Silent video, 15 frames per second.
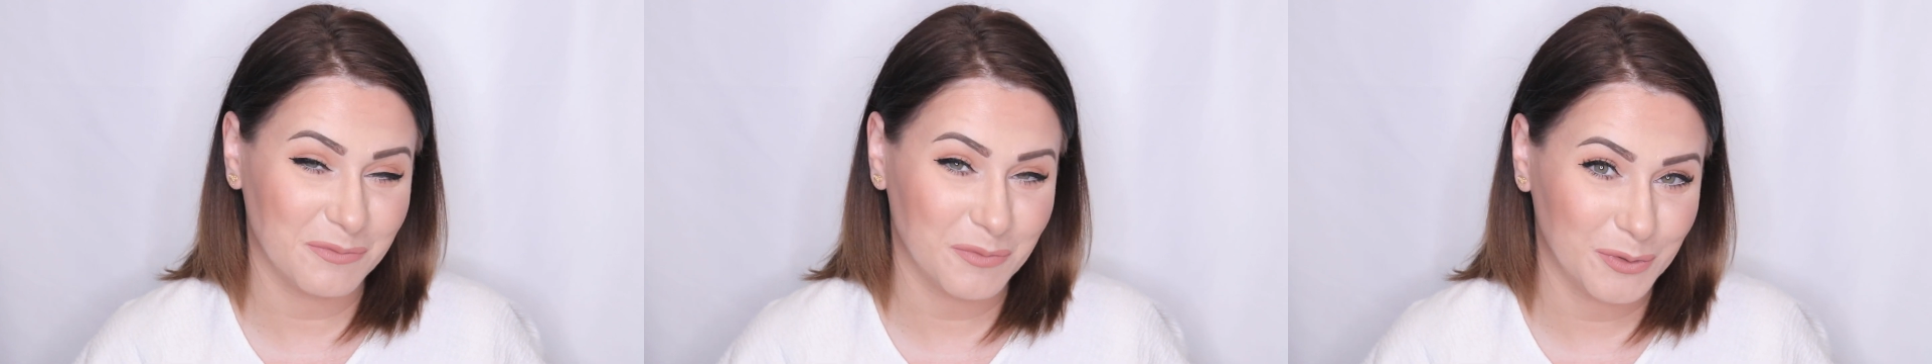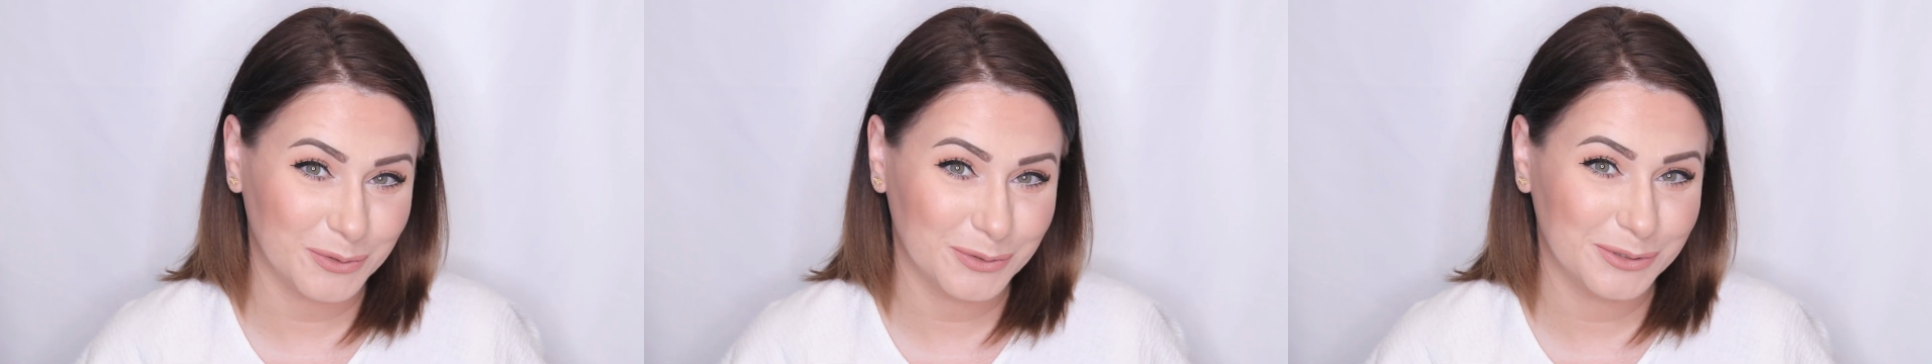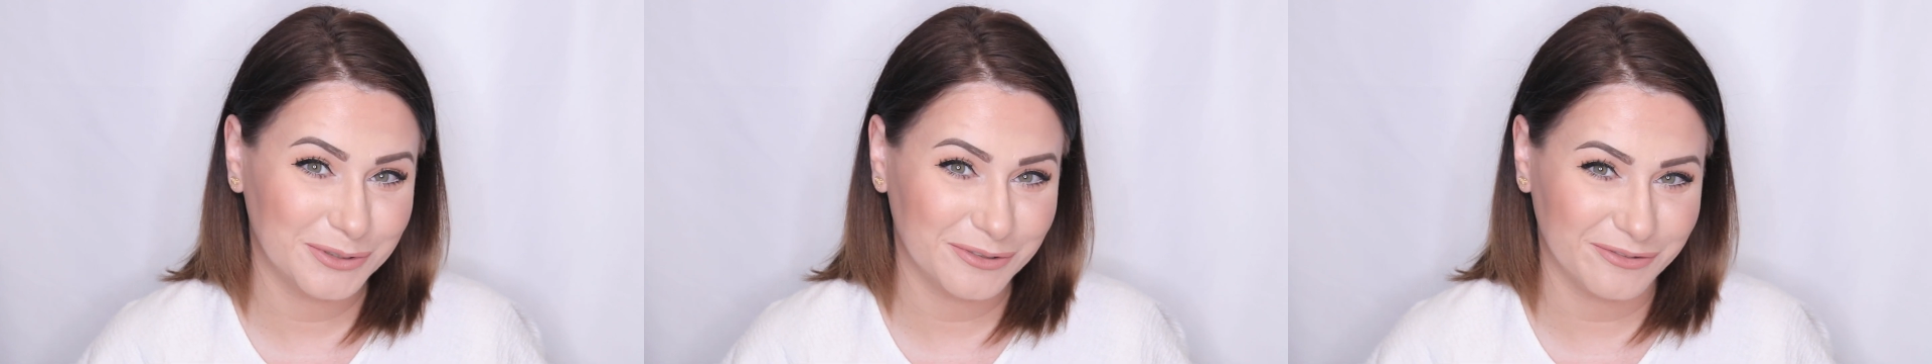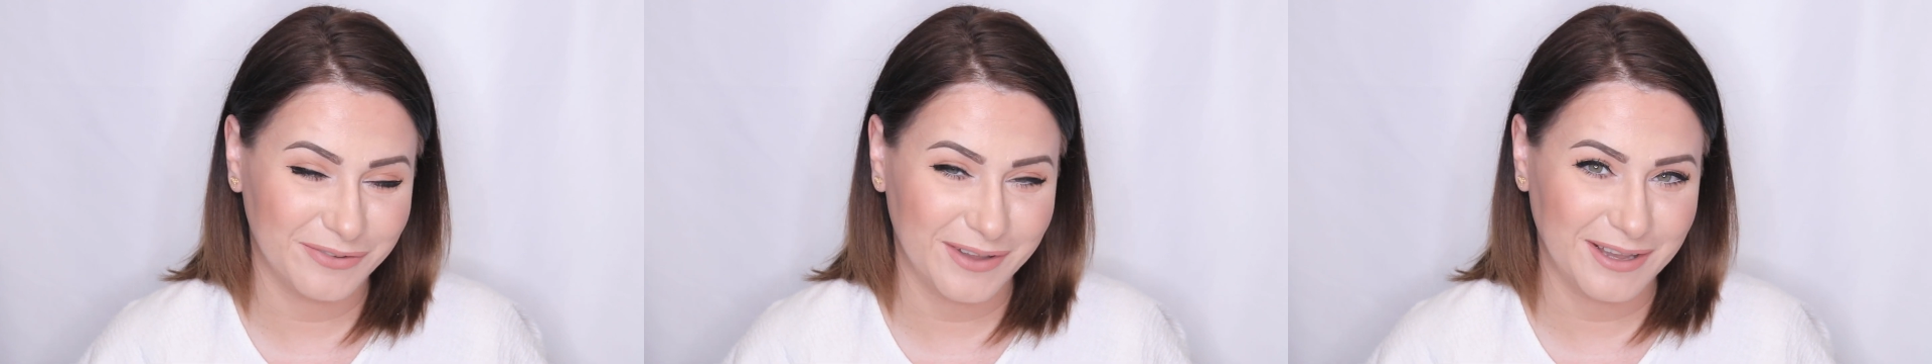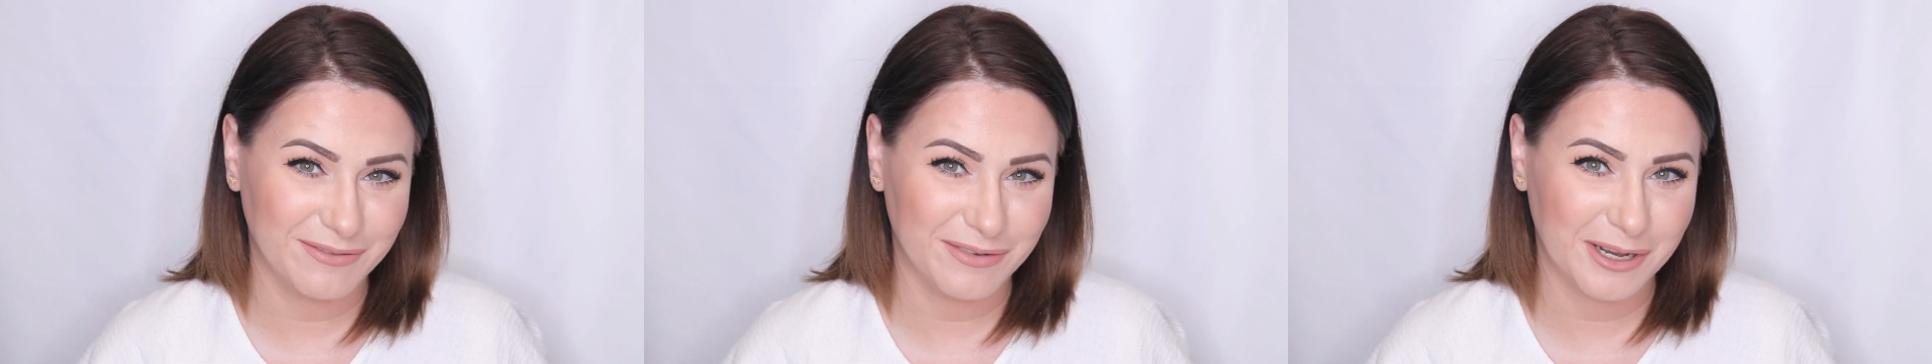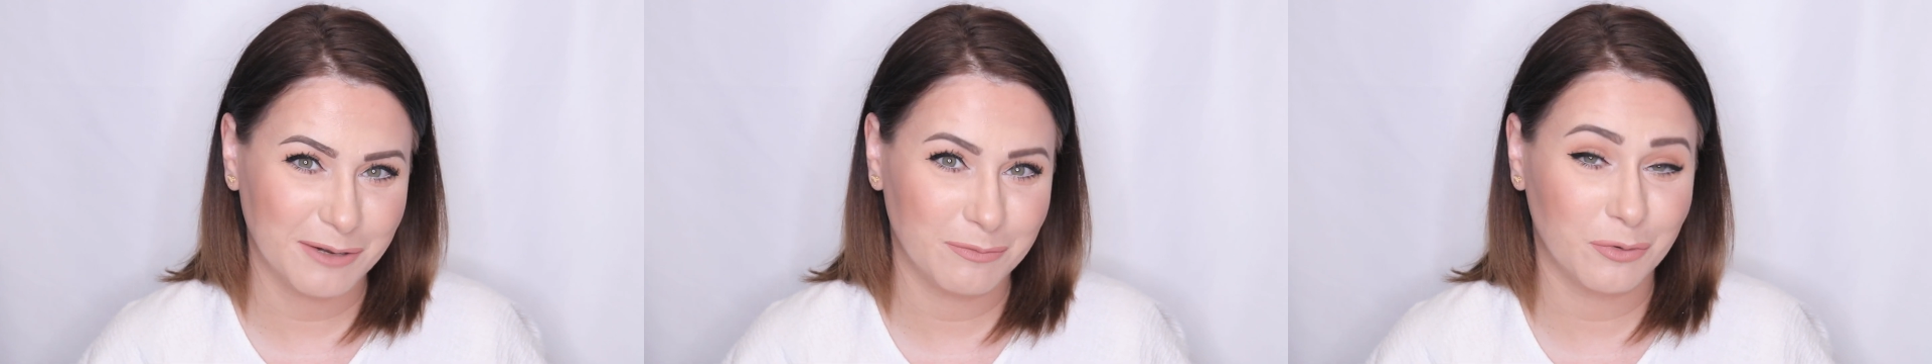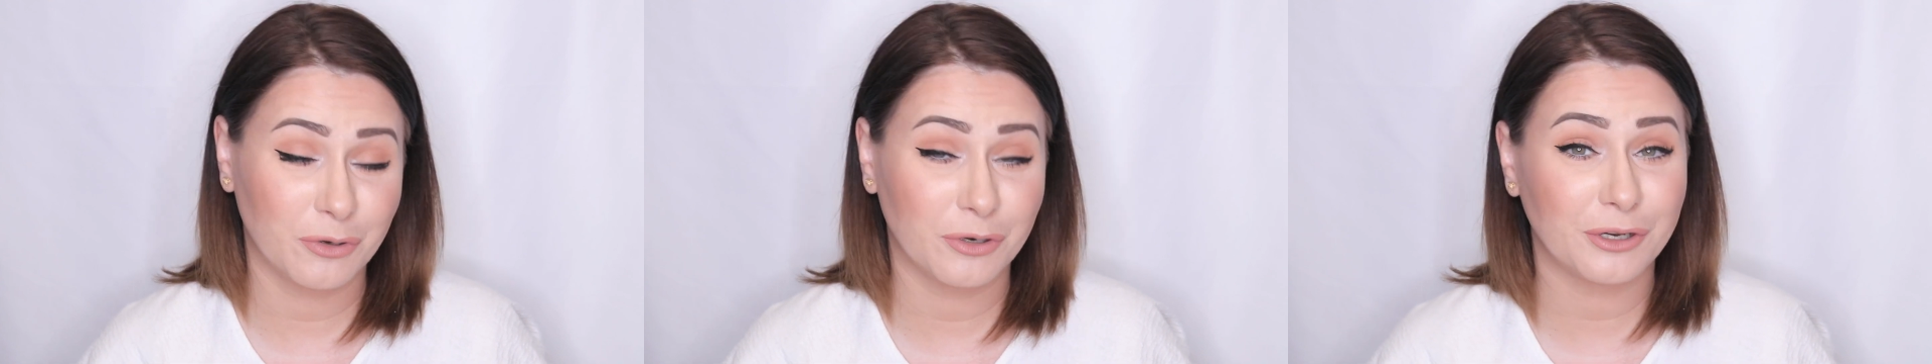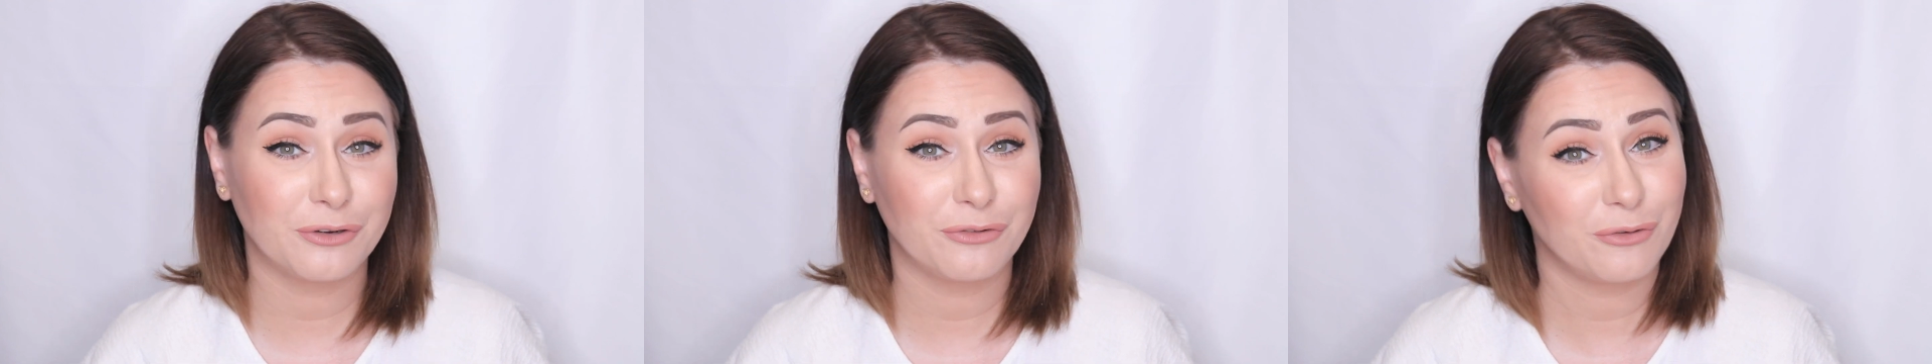most favorite
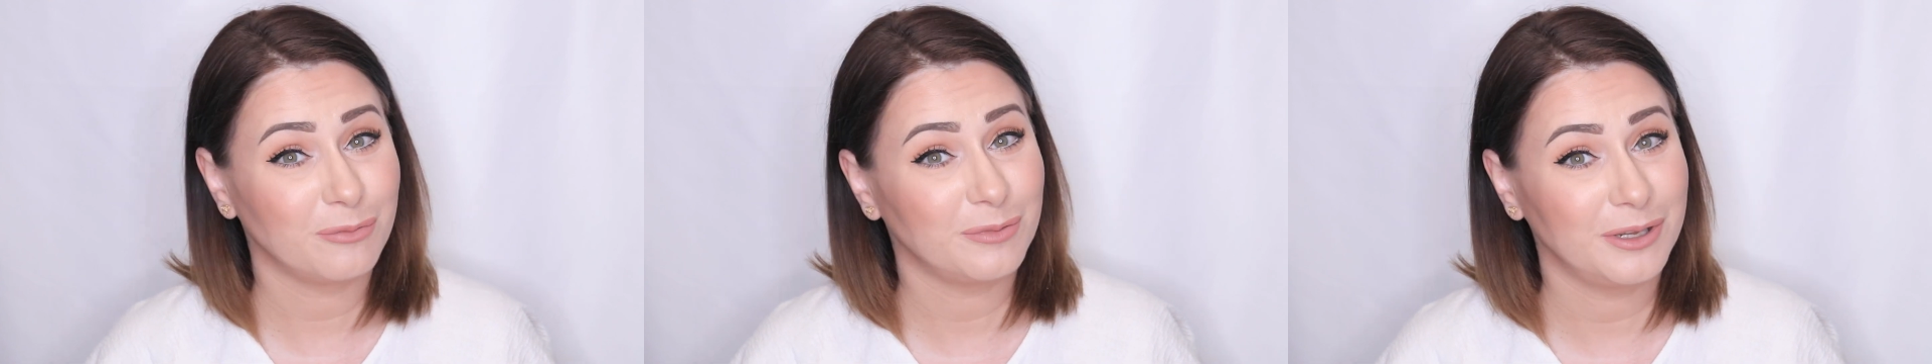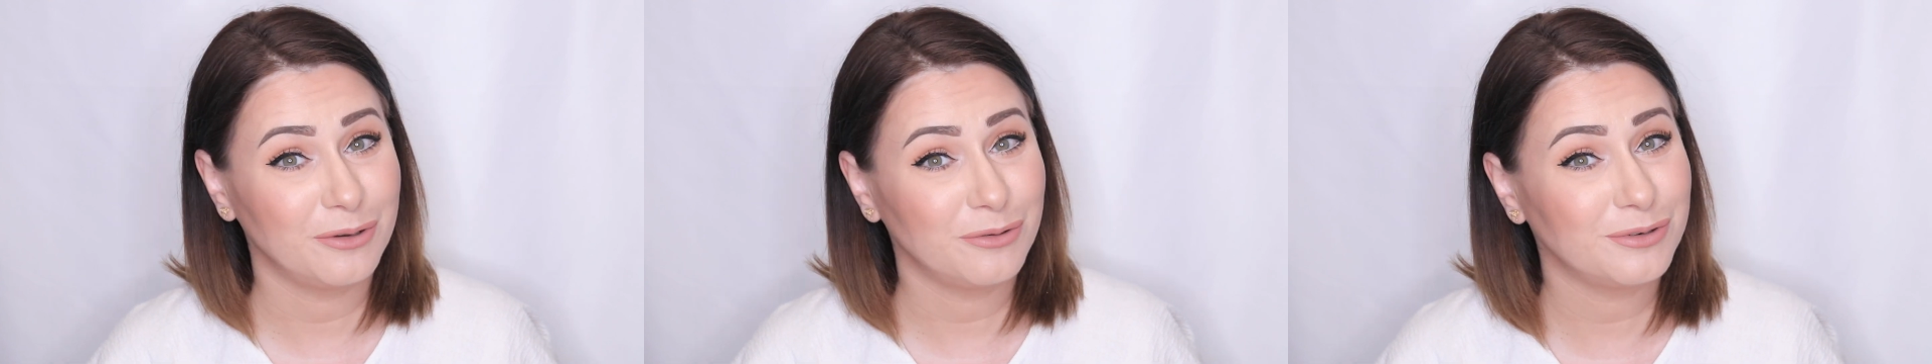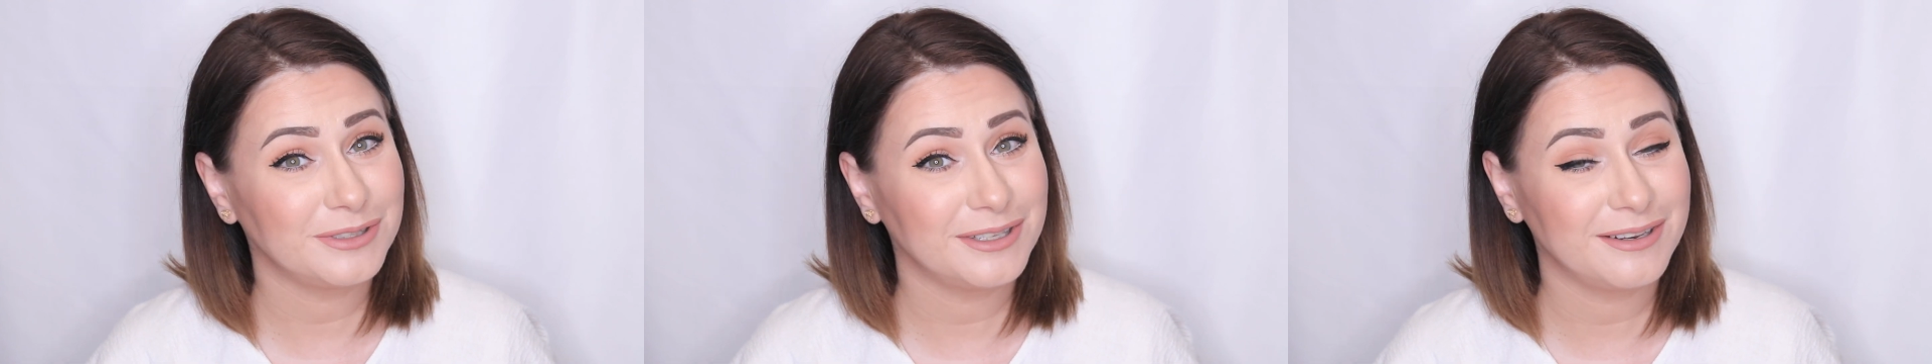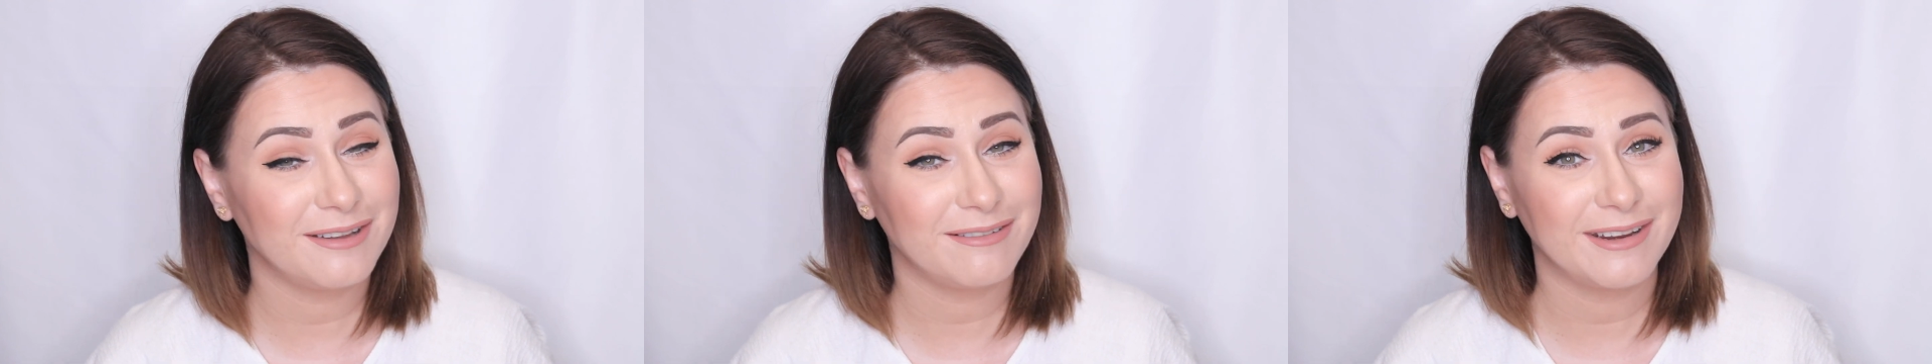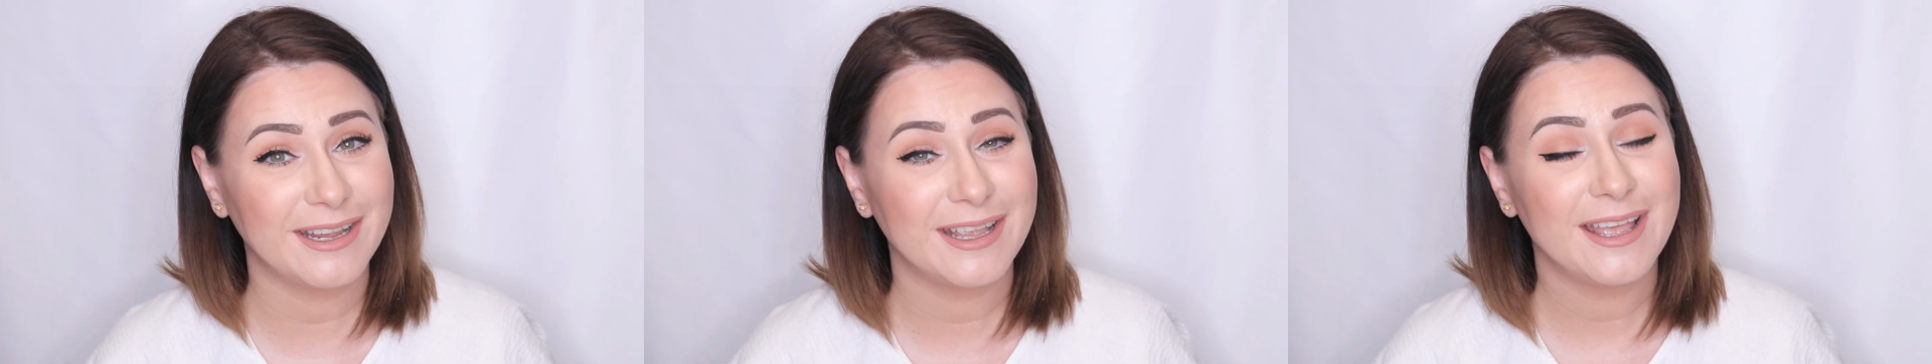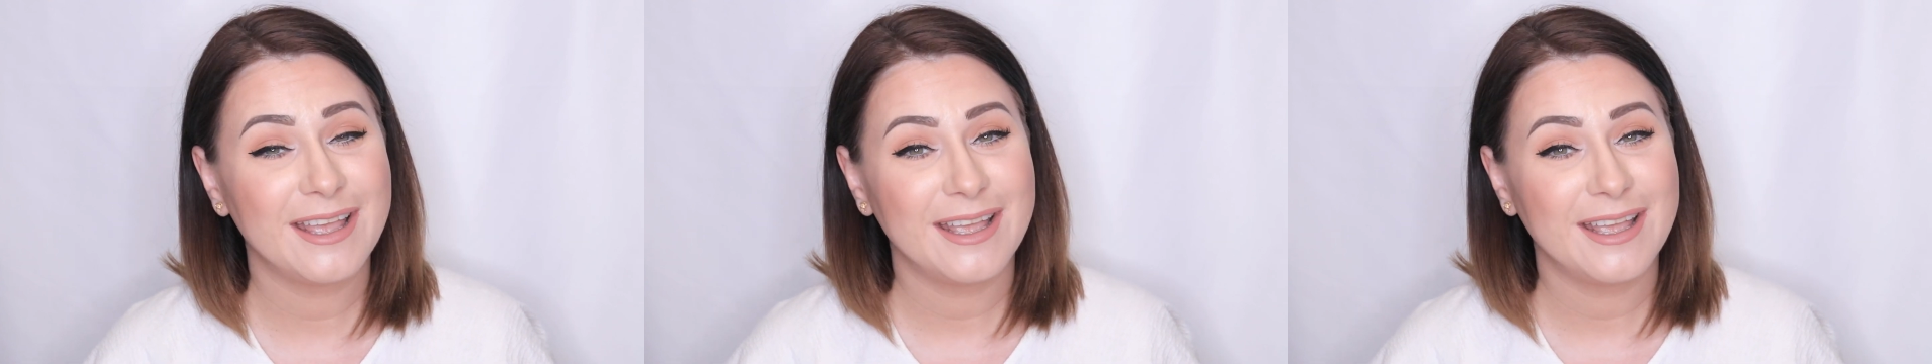product from The Ordinary,